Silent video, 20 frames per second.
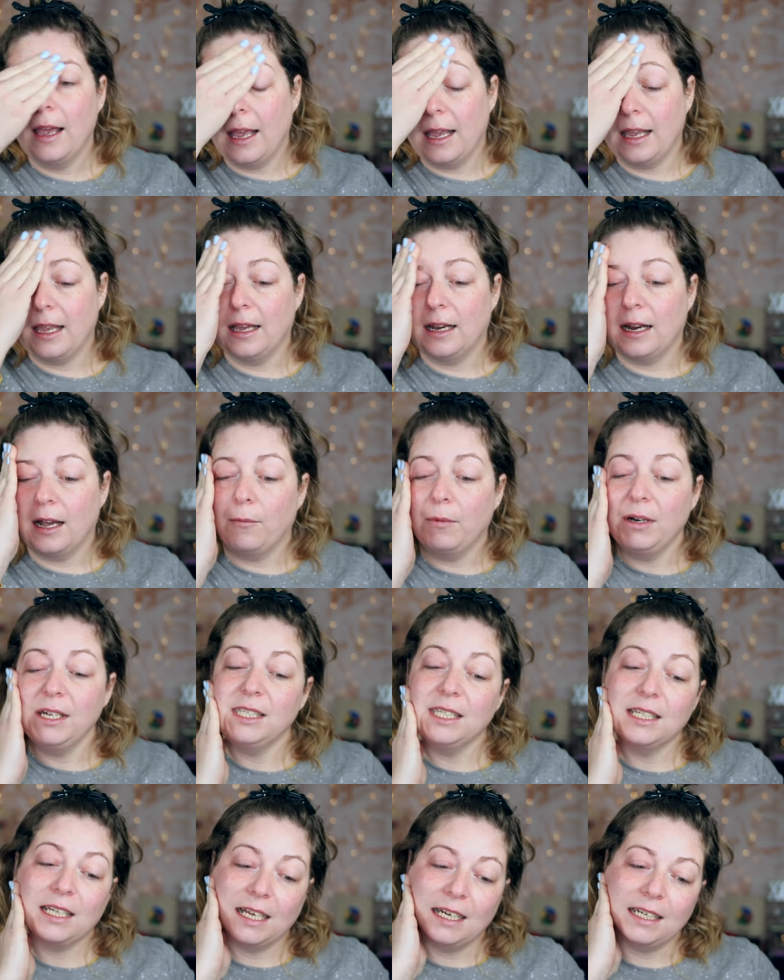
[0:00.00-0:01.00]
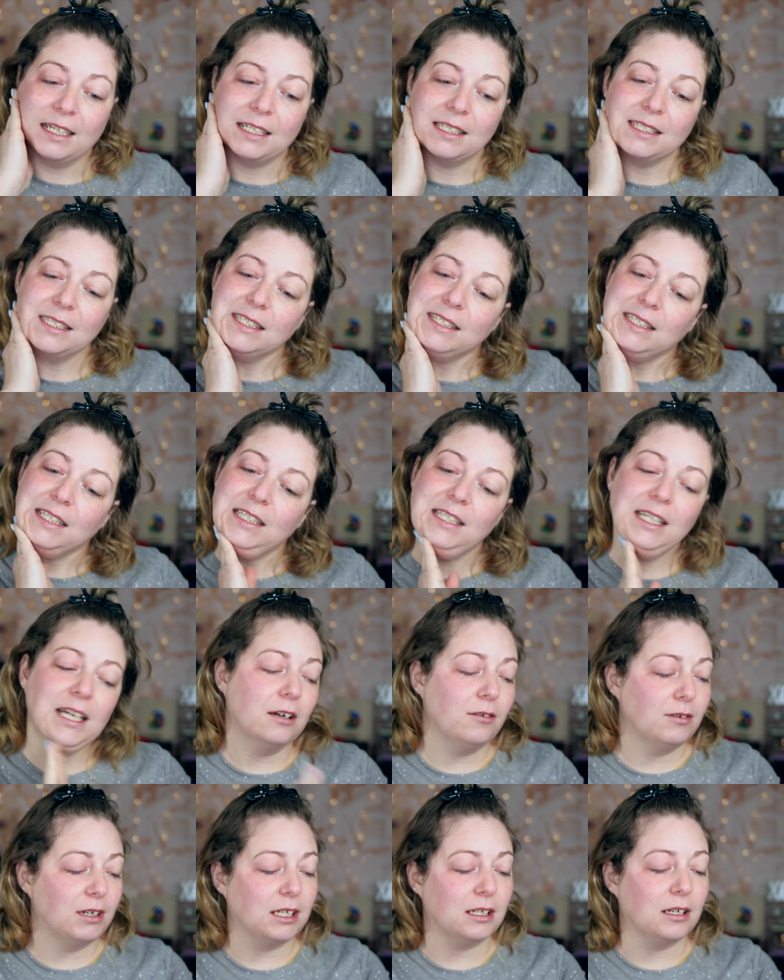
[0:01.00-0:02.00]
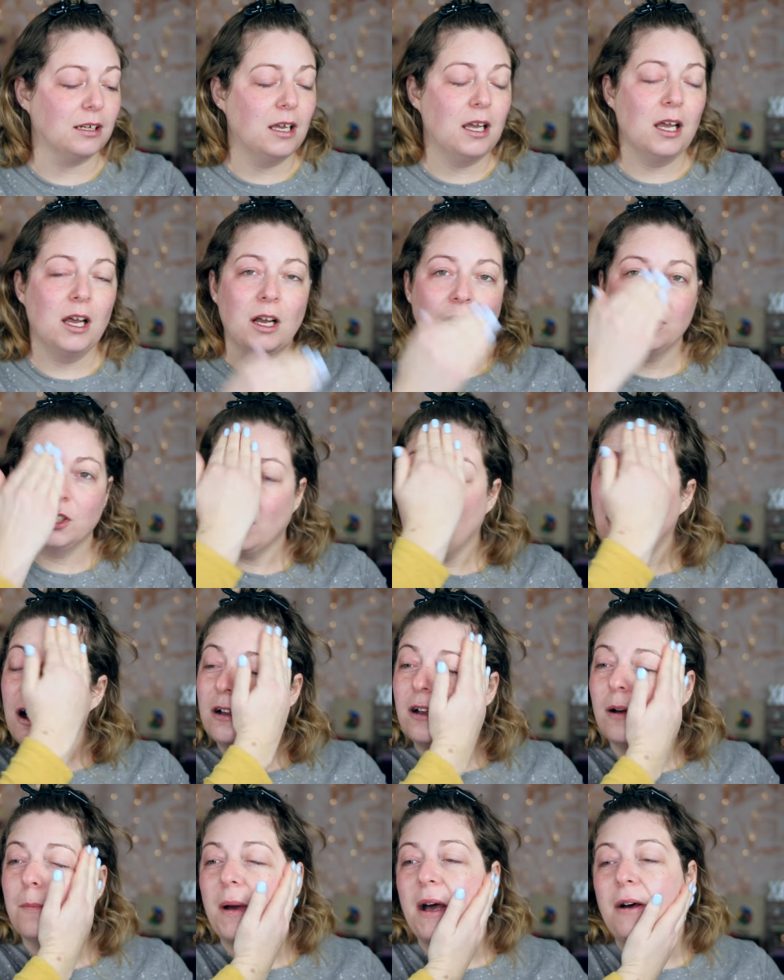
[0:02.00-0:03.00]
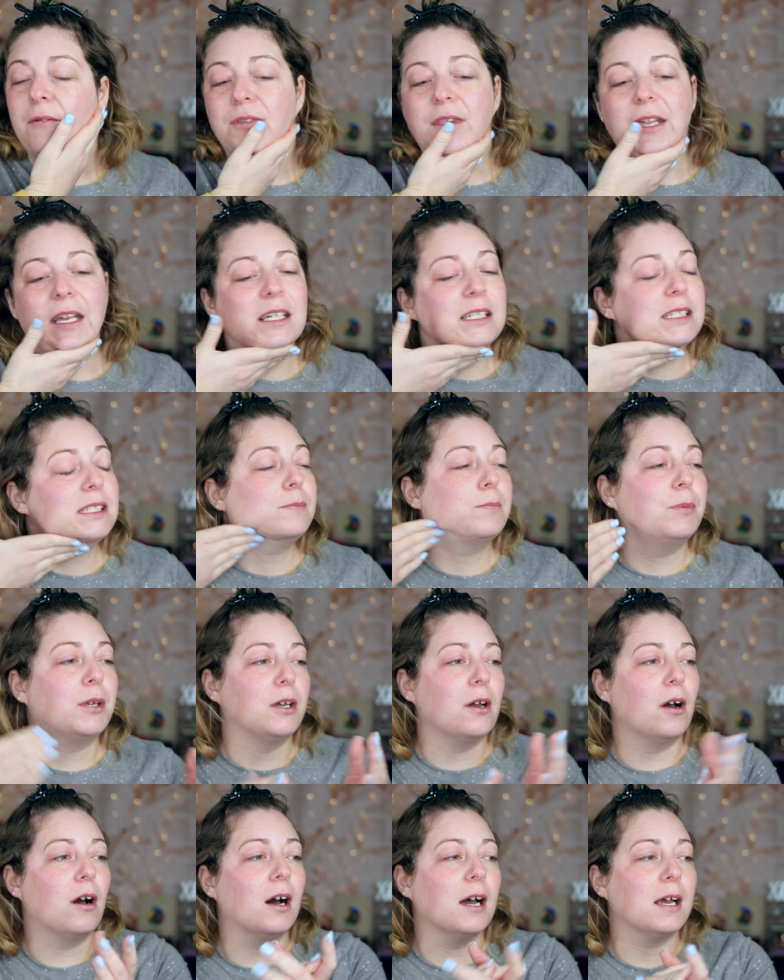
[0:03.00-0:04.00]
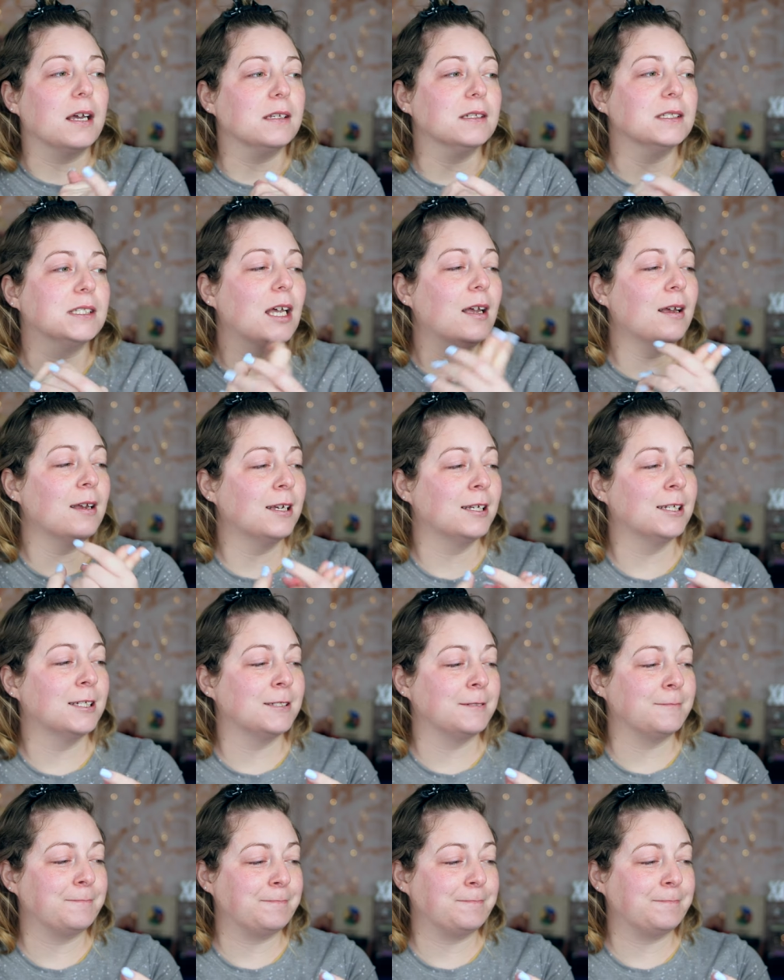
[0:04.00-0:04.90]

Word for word: And I wanted to kind of sit down and talk about this because I